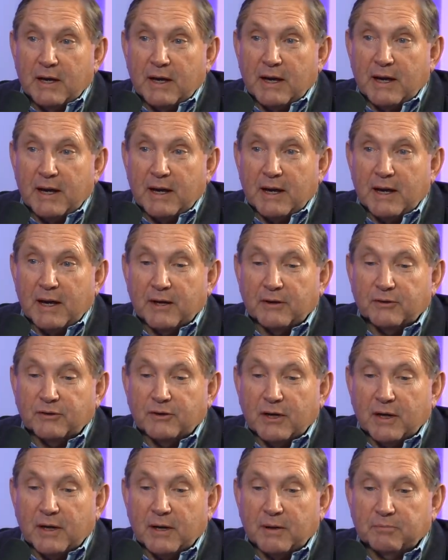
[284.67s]
And,
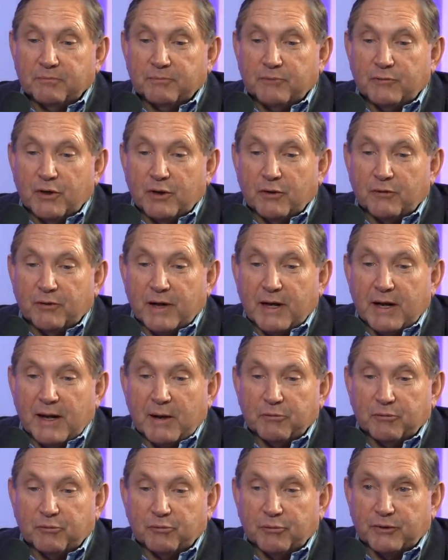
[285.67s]
then
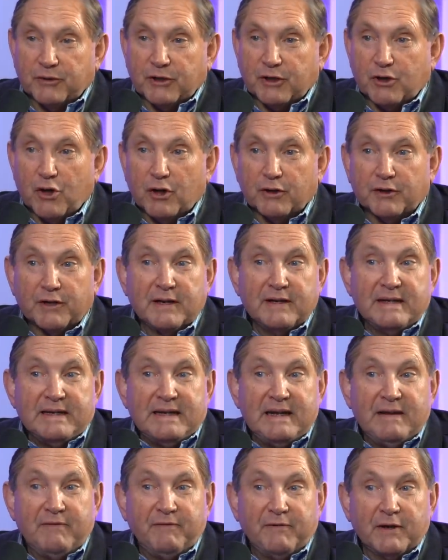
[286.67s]
I was what they called a
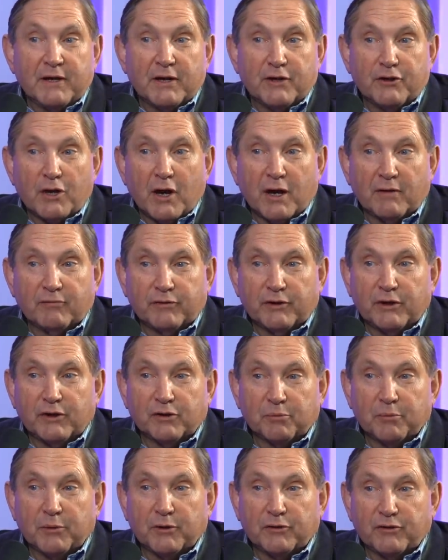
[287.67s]
NEFIA, non-fleet
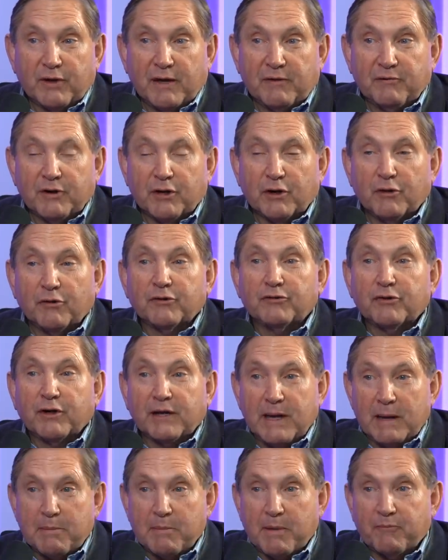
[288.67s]
experienced aviator, as I
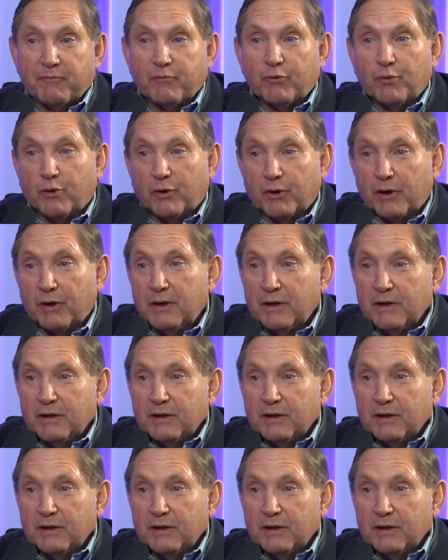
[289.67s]
came up for,